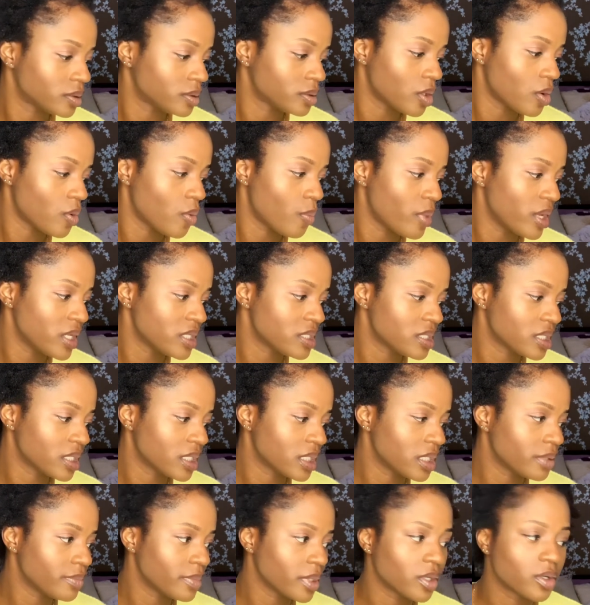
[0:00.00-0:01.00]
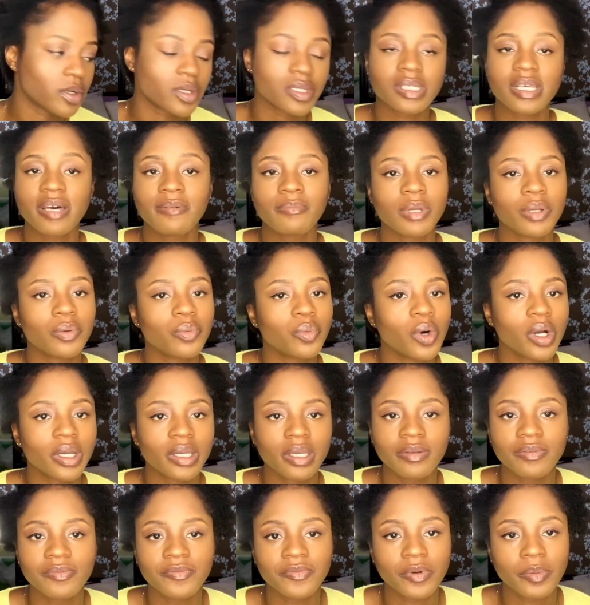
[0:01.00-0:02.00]
So basically, because I've been
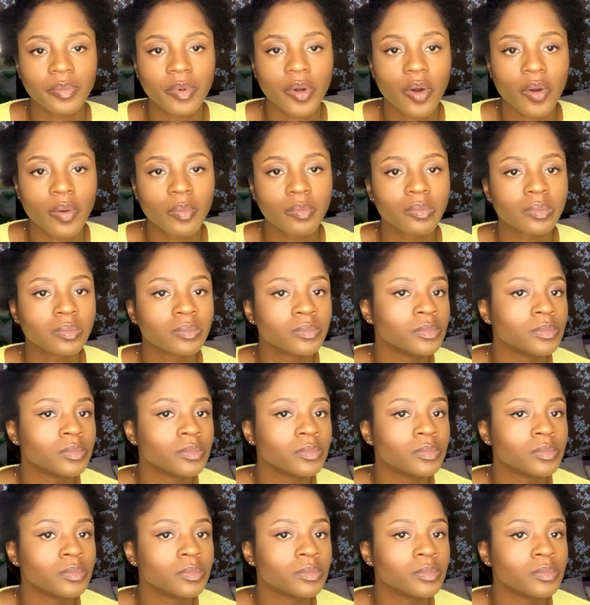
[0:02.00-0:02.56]
working from home,